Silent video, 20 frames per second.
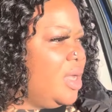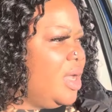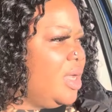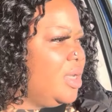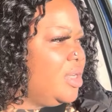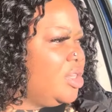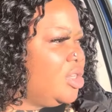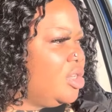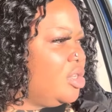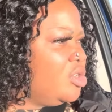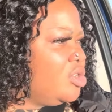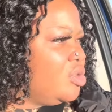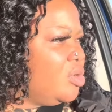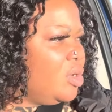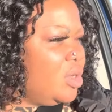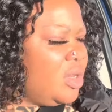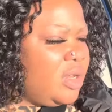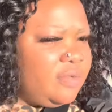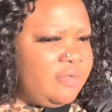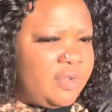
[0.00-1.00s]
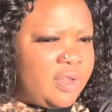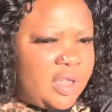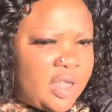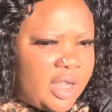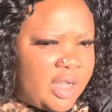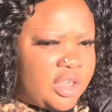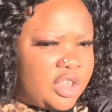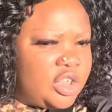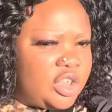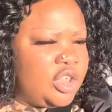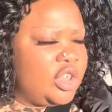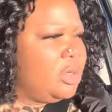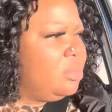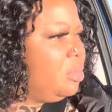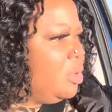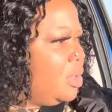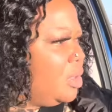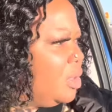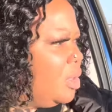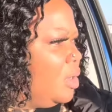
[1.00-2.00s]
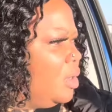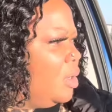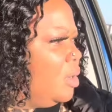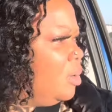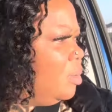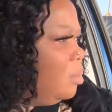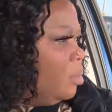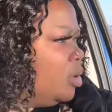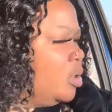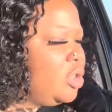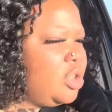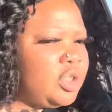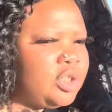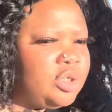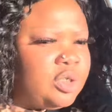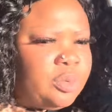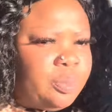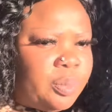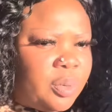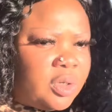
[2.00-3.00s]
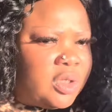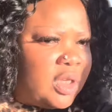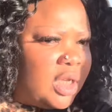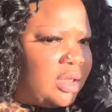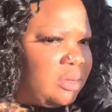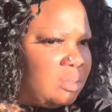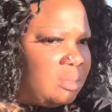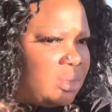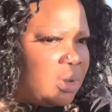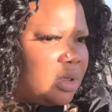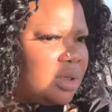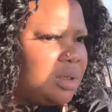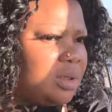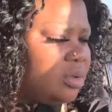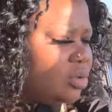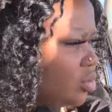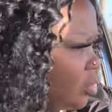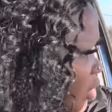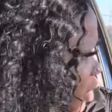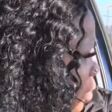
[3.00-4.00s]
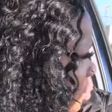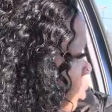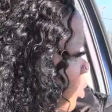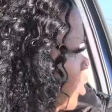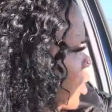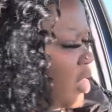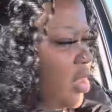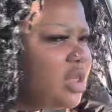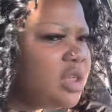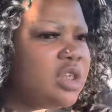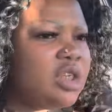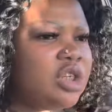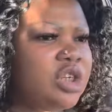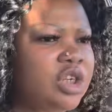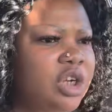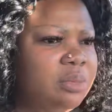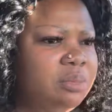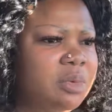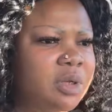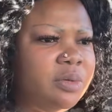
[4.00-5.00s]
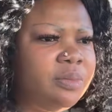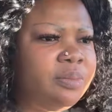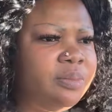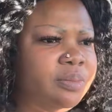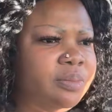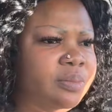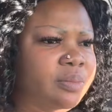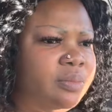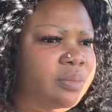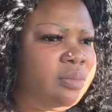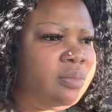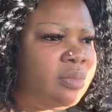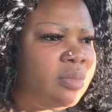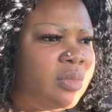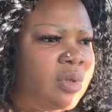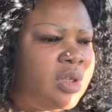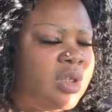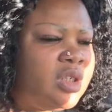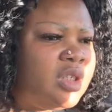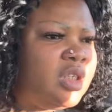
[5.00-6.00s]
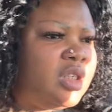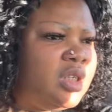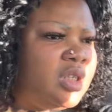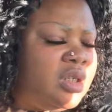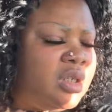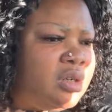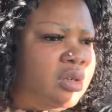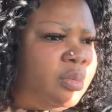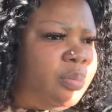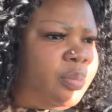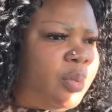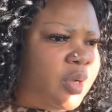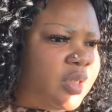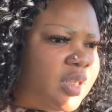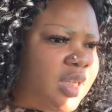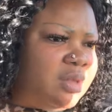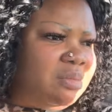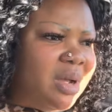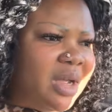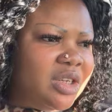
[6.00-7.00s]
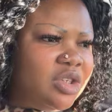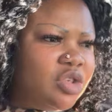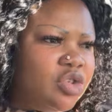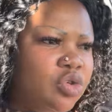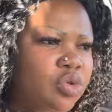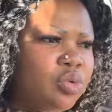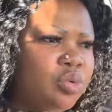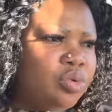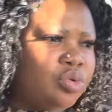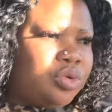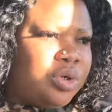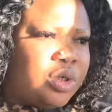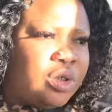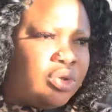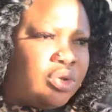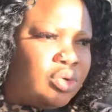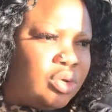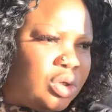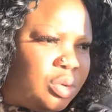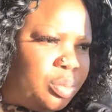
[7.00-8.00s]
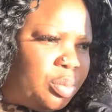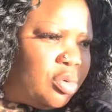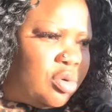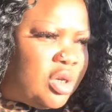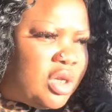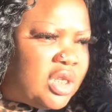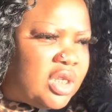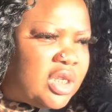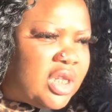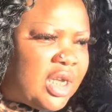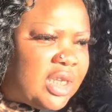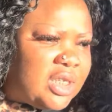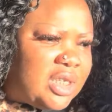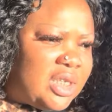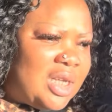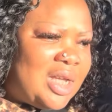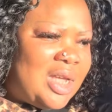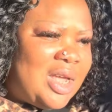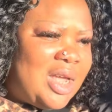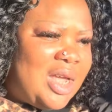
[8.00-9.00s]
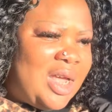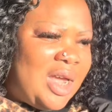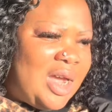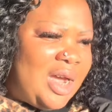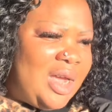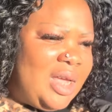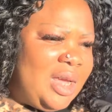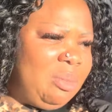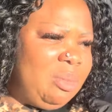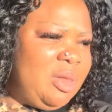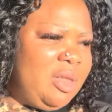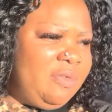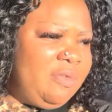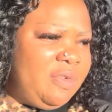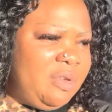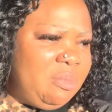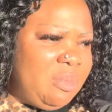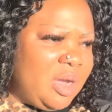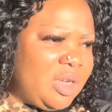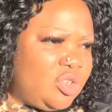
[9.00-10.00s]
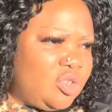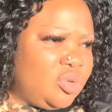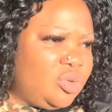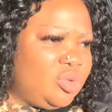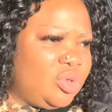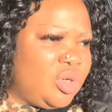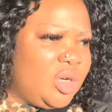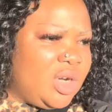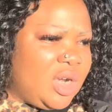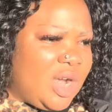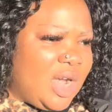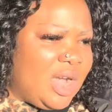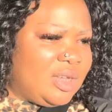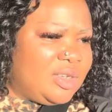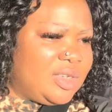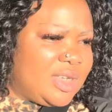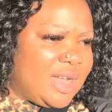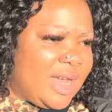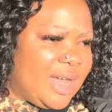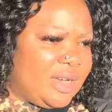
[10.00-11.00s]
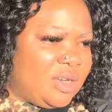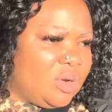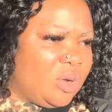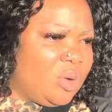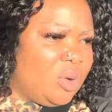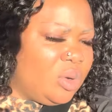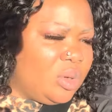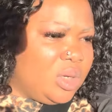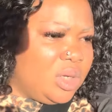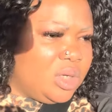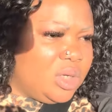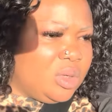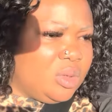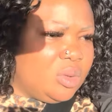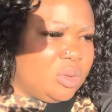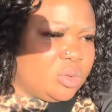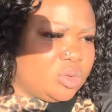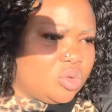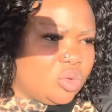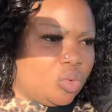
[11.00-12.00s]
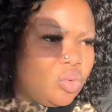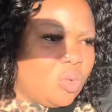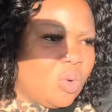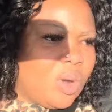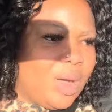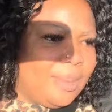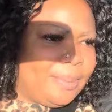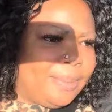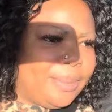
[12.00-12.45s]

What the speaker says: she's not living here in Germany, but she reported me to the police in Germany. She reported my children to the police that I am leaving my children outside all alone to go and